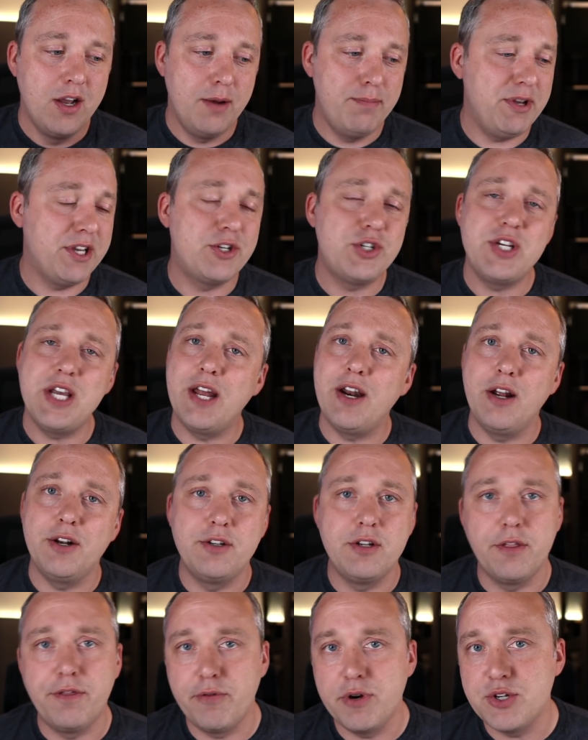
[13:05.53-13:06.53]
Big shout out
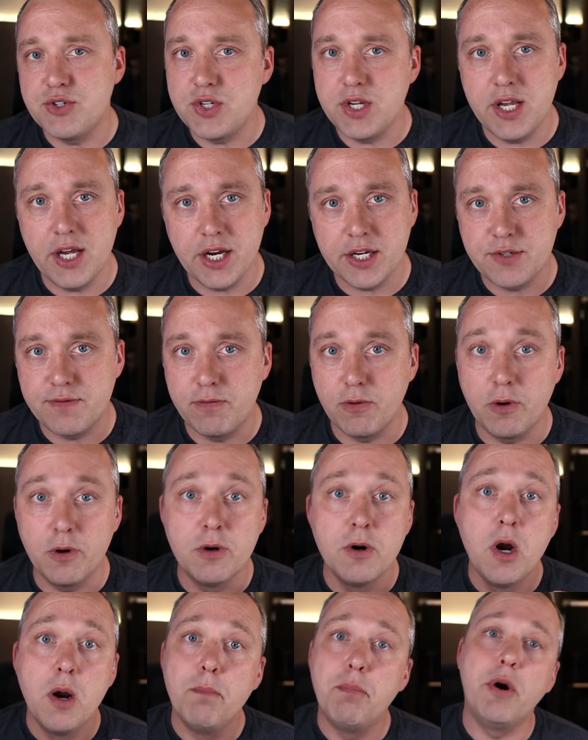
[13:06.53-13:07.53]
to three C X for
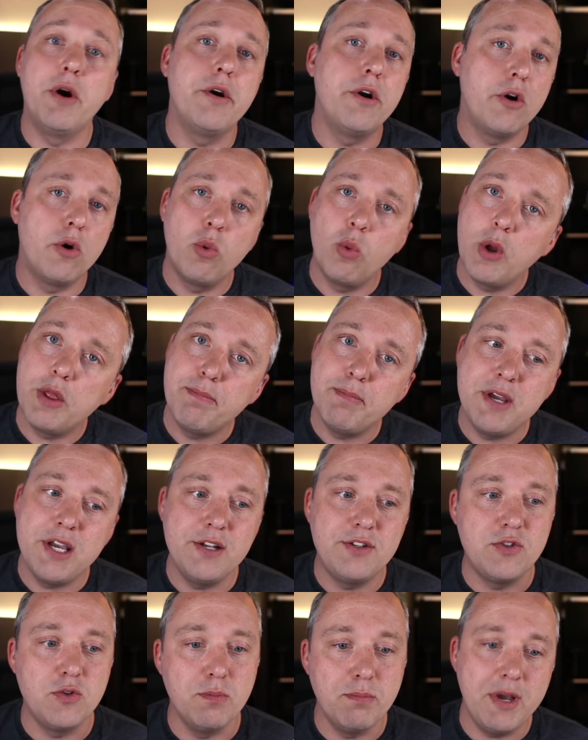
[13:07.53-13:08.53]
partnering with me
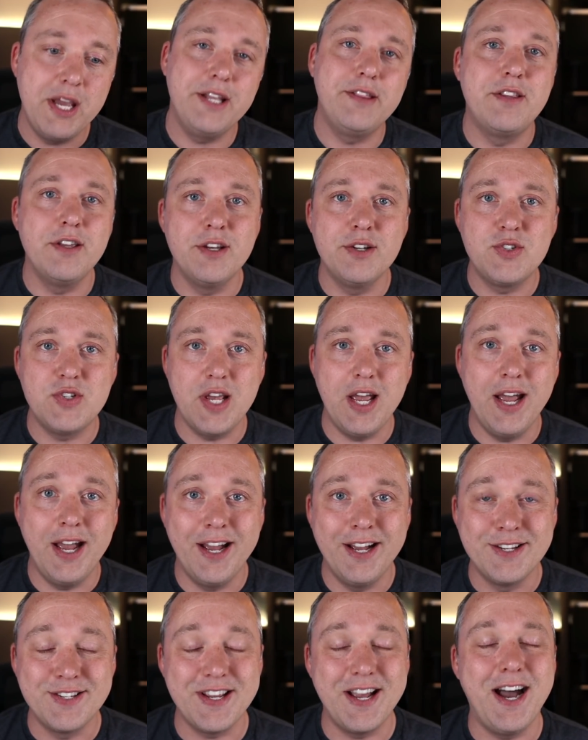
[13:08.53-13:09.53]
to make this,
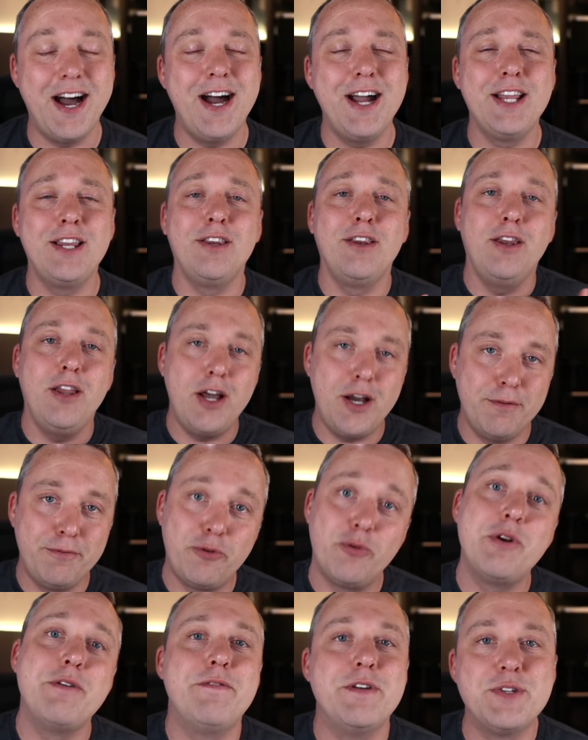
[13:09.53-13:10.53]
as I loved
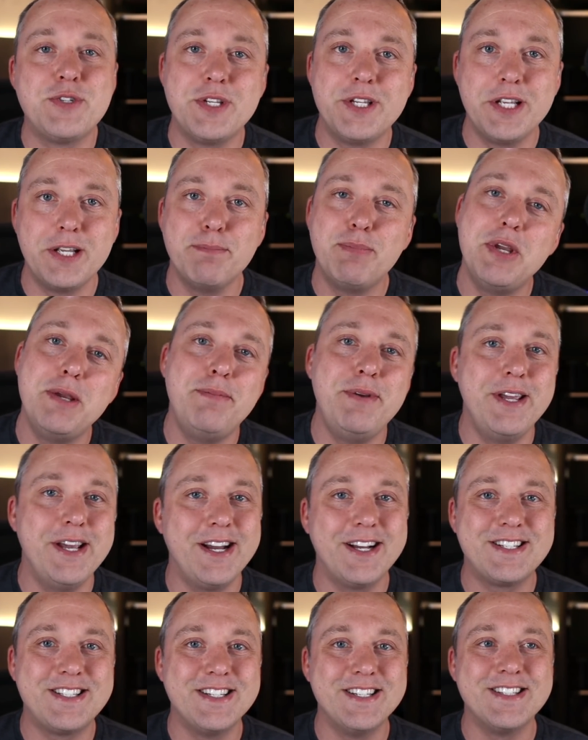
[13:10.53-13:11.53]
revisiting P B
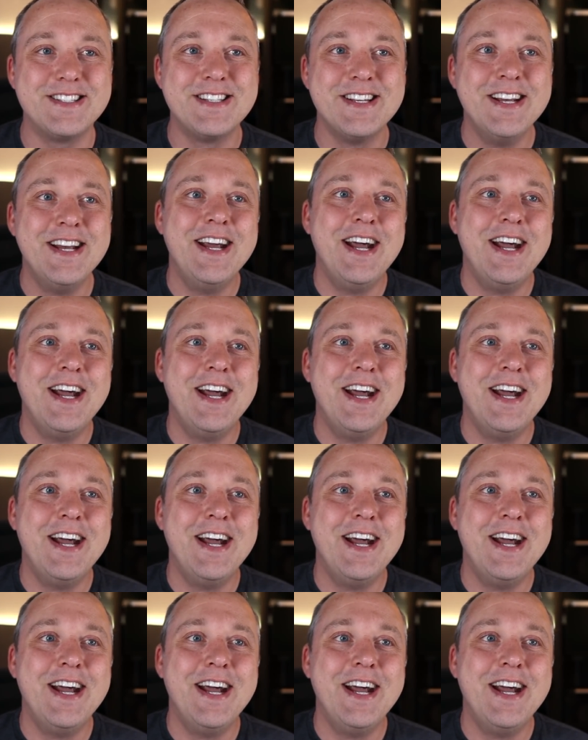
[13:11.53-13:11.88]
Xs.